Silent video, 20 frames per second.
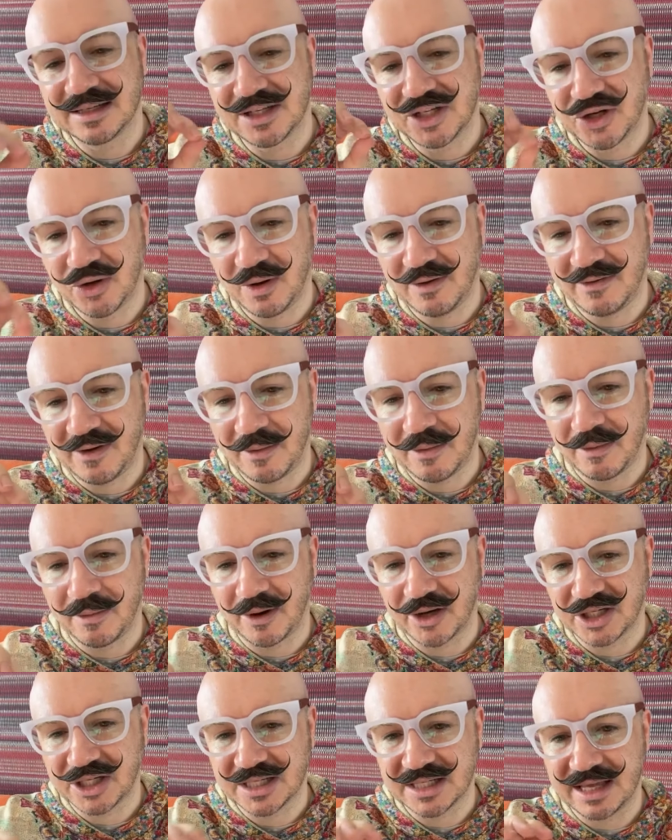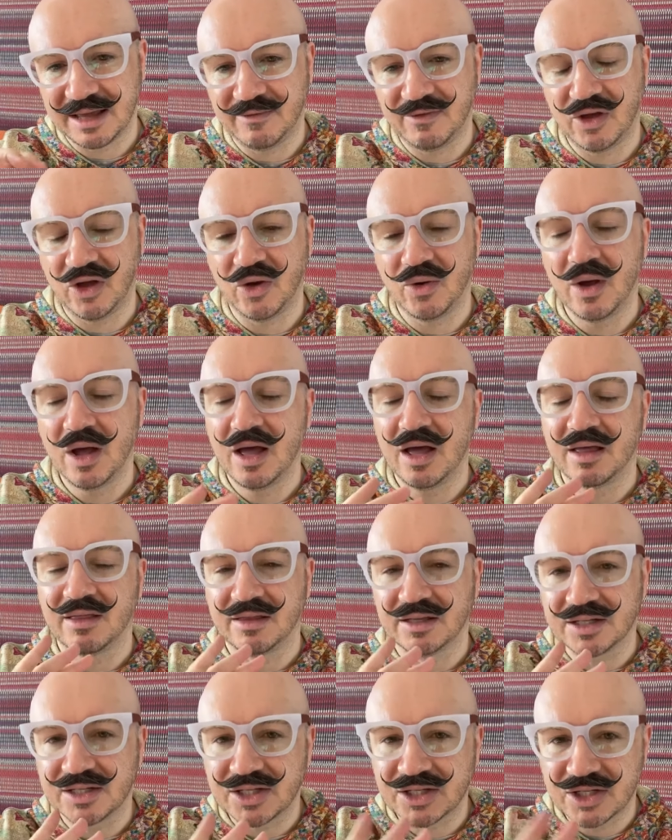duo fibre brushes give you the
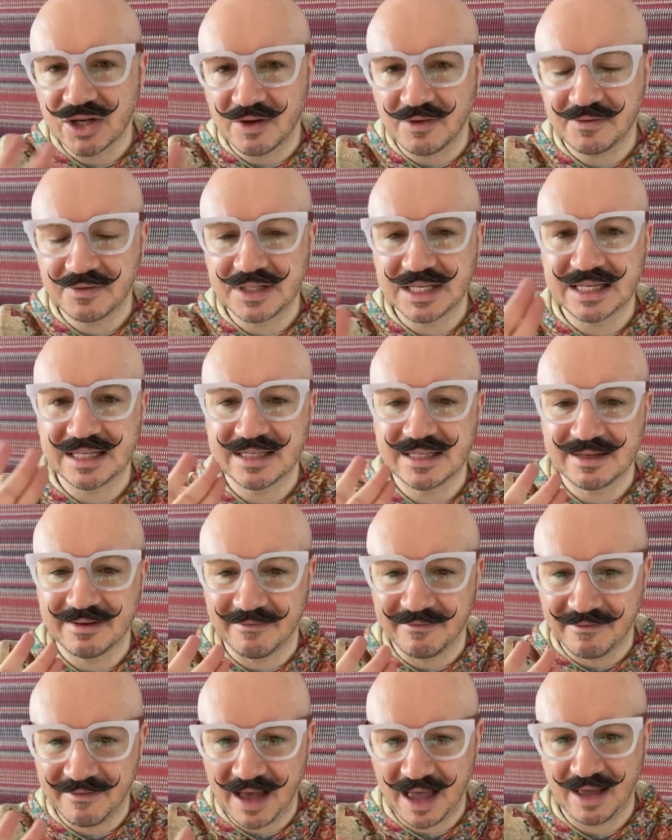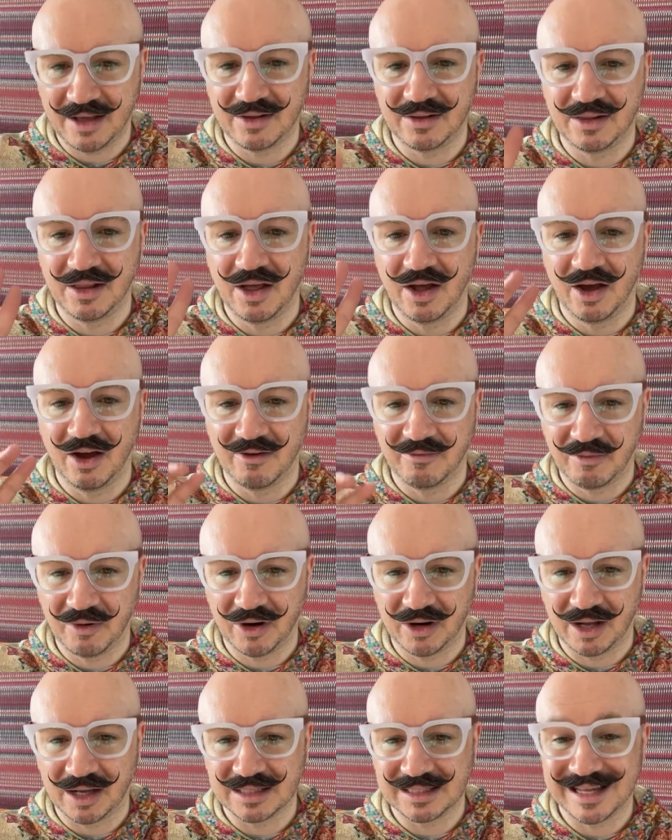softest veil of
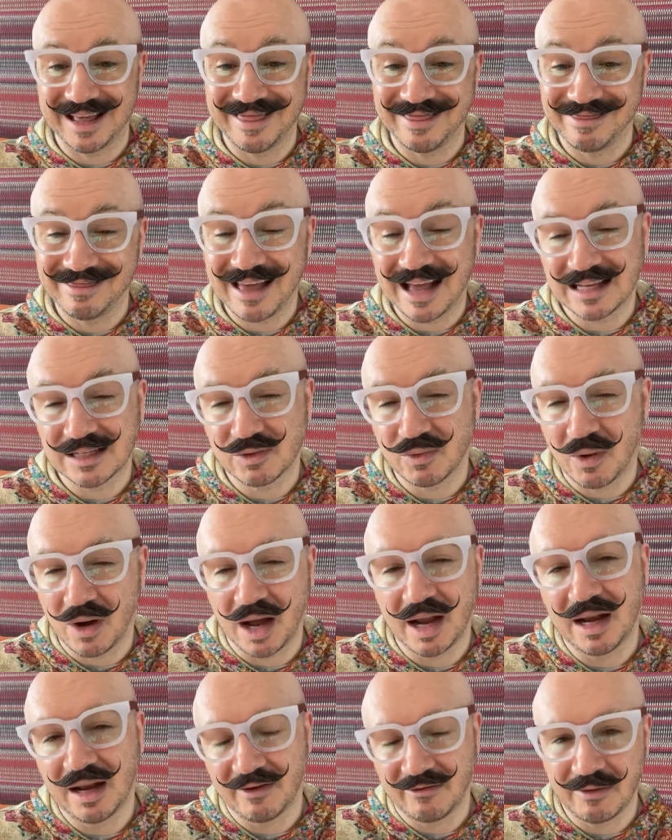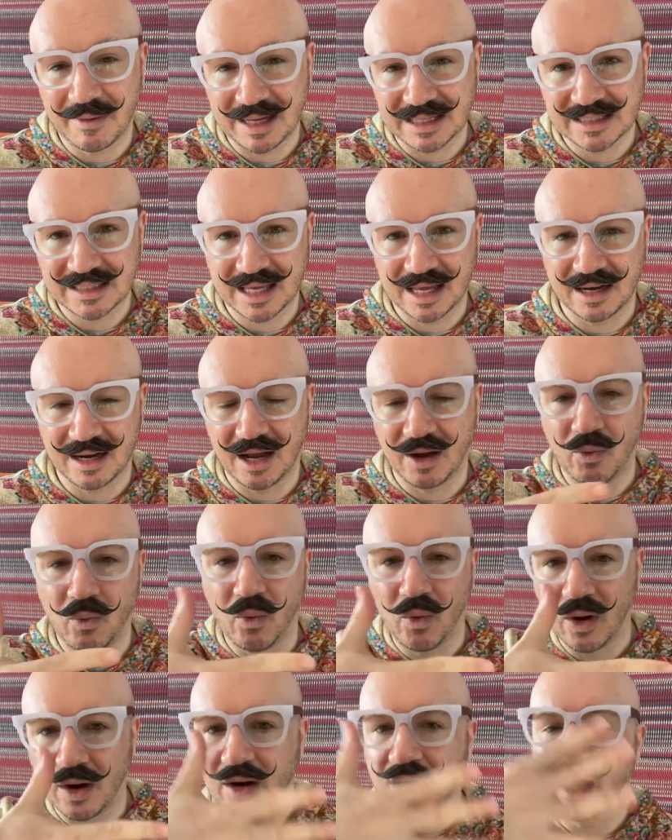products, and that's what I love about skin. I
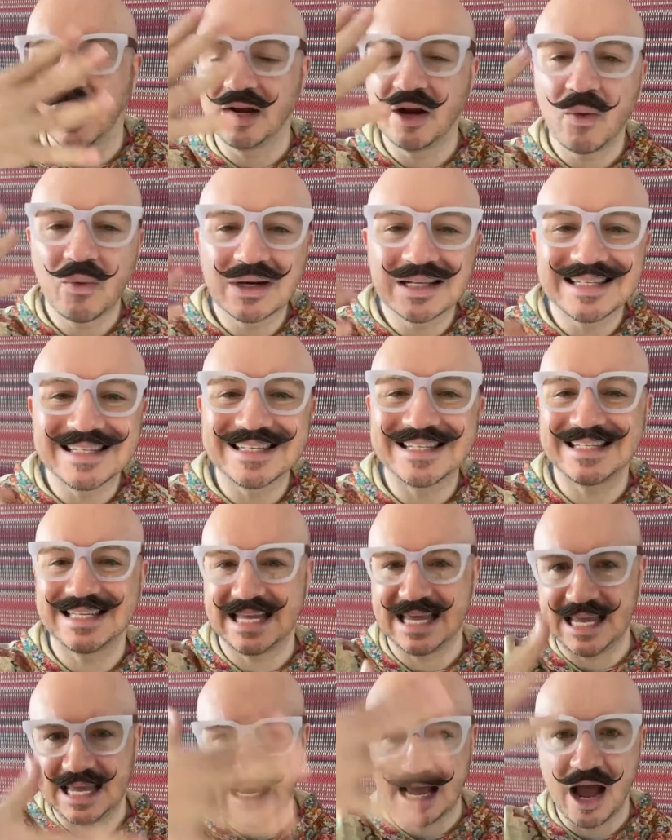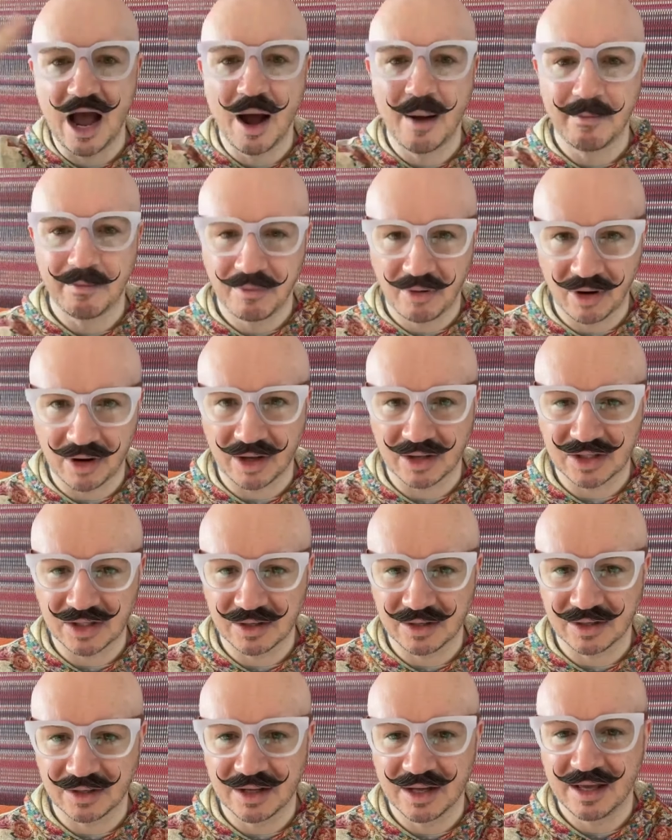don't want to see product
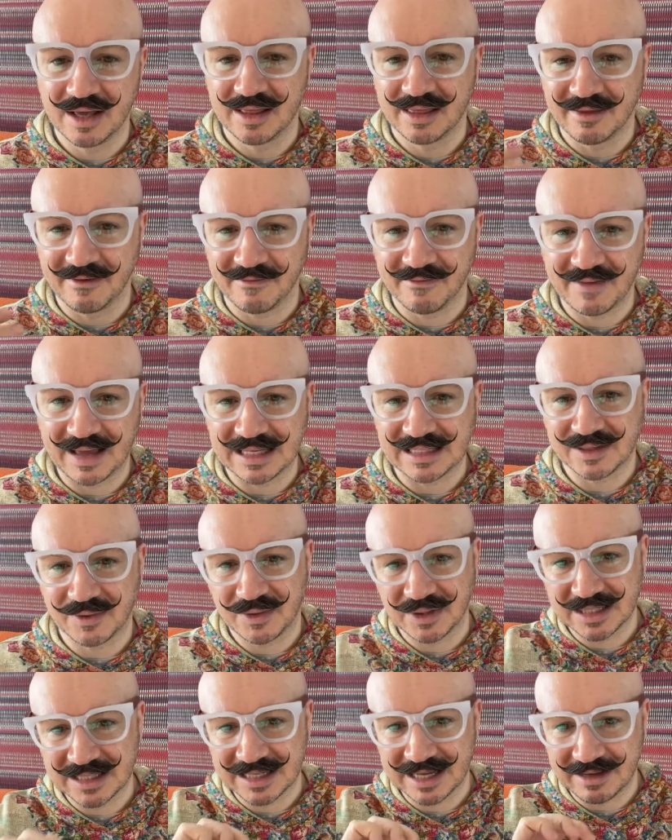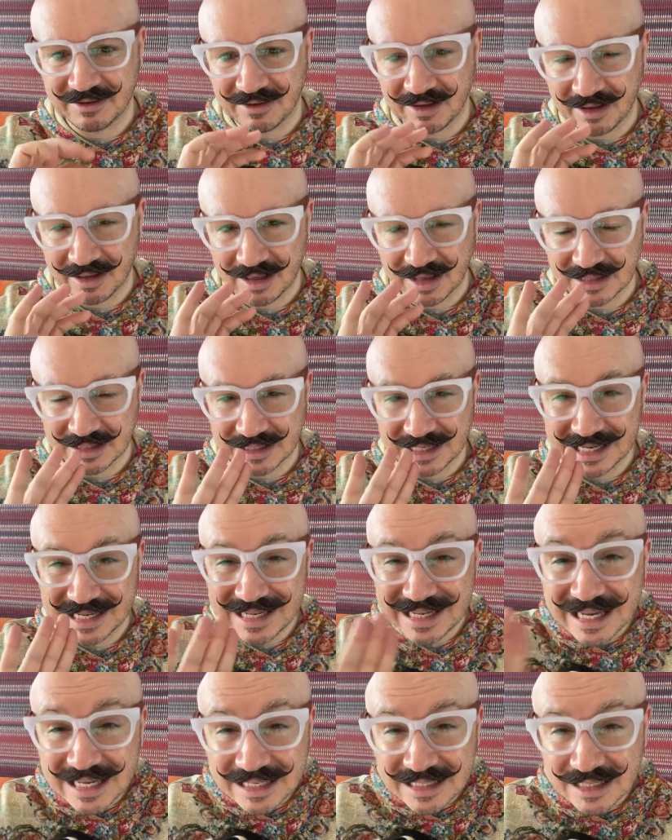on the face. I want to see as
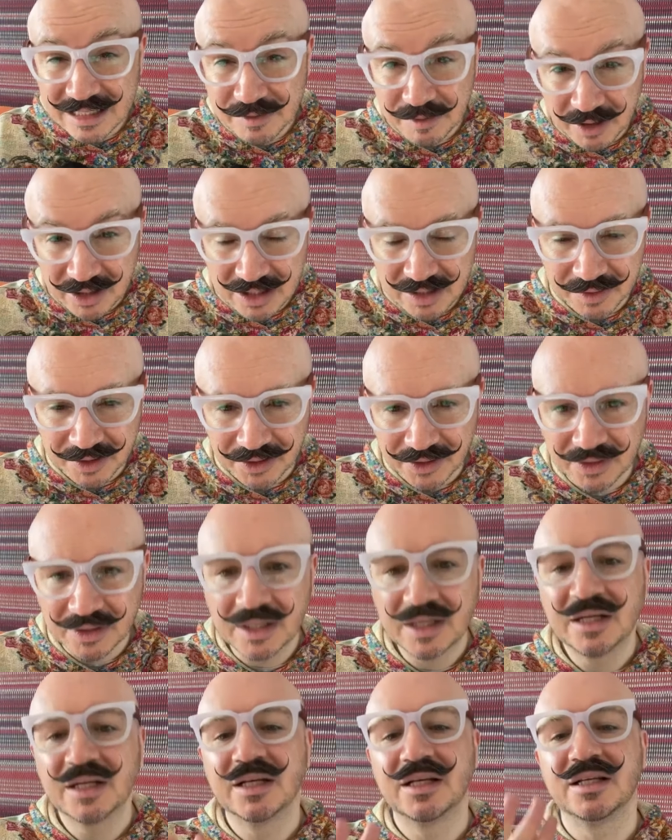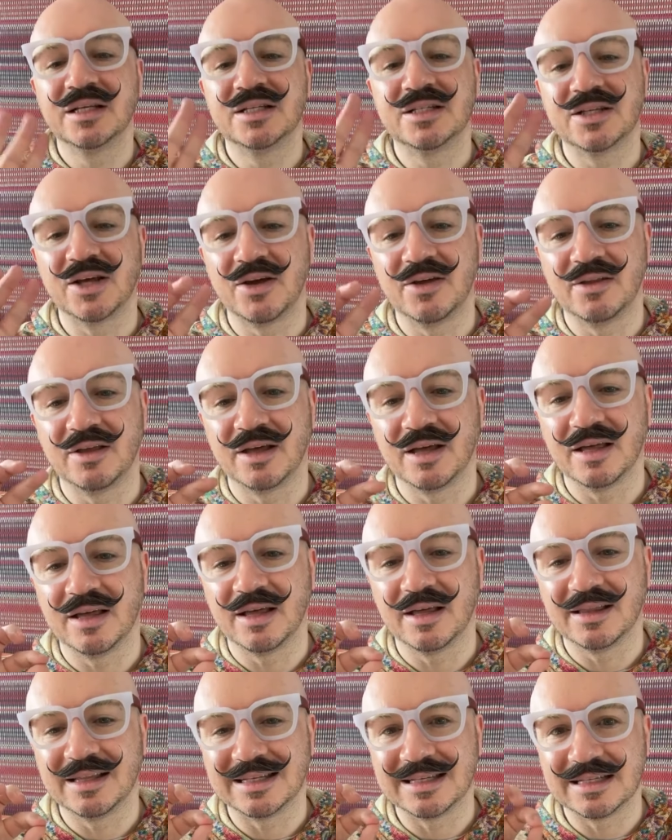little as possible so that
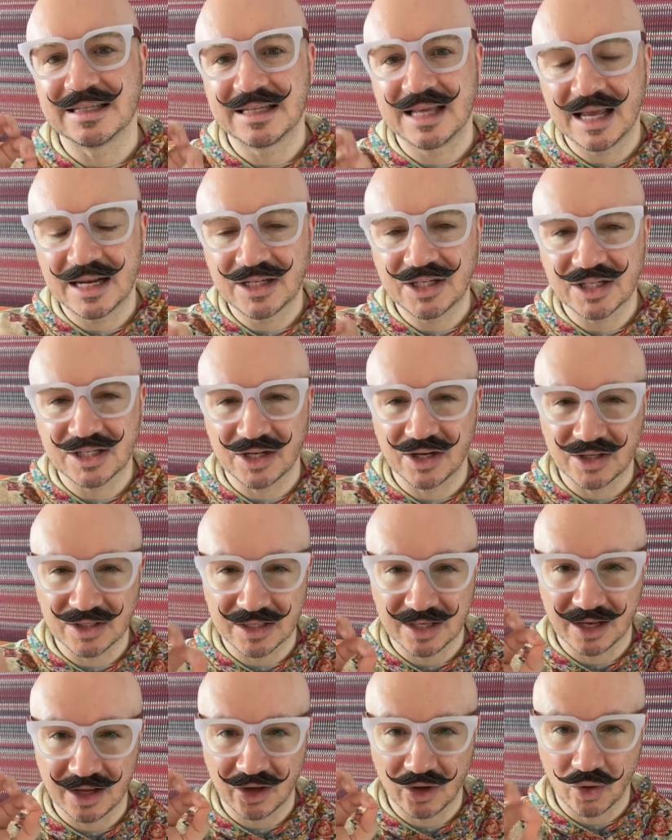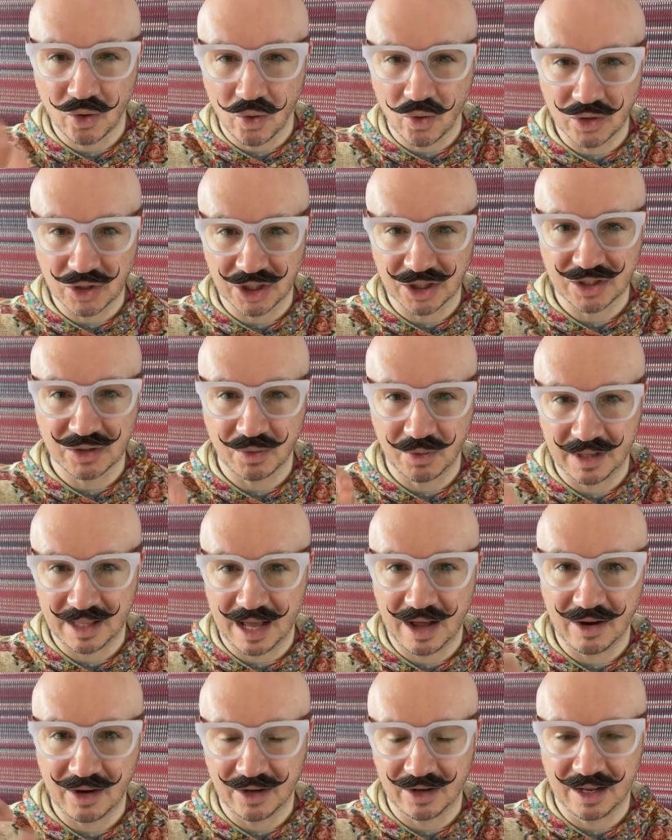the skin just looks gorgeous
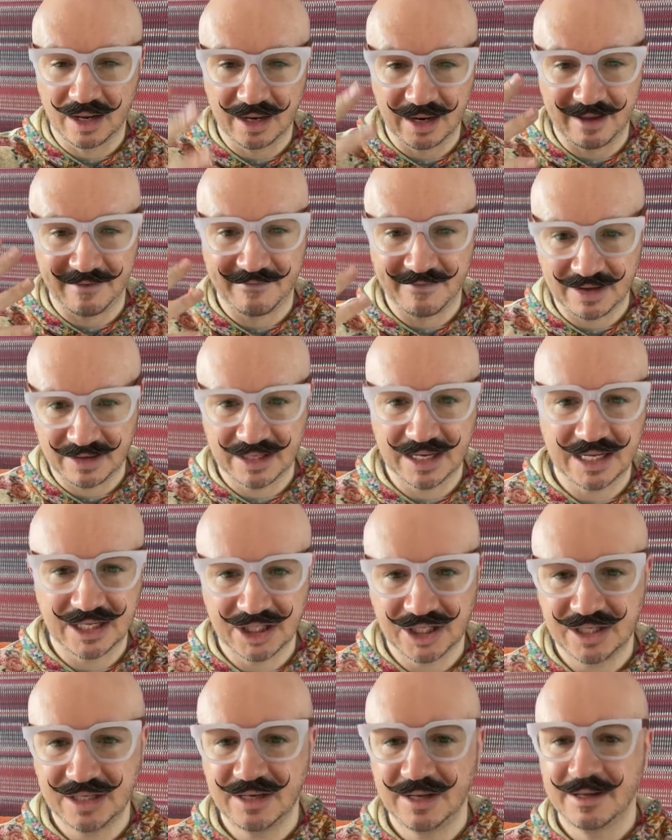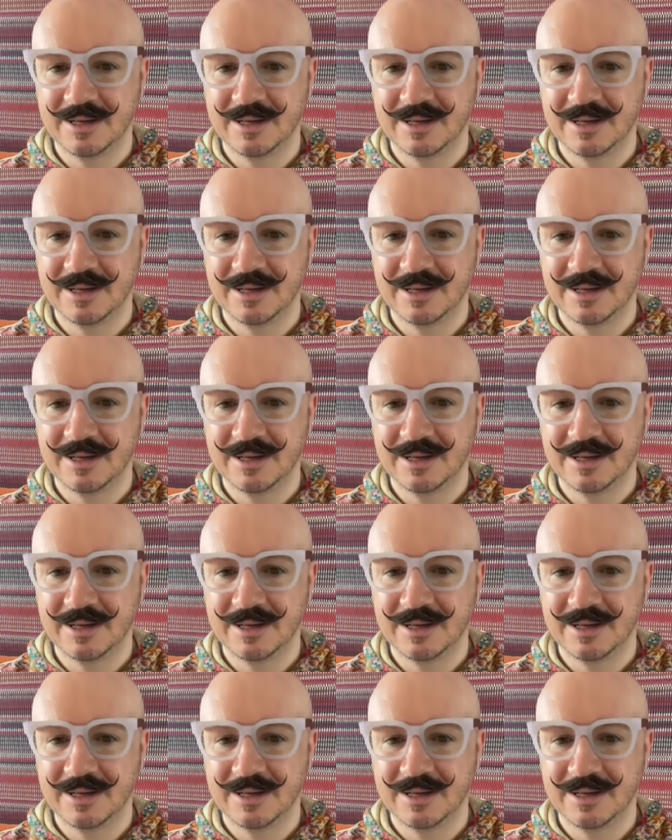without looking like foundation.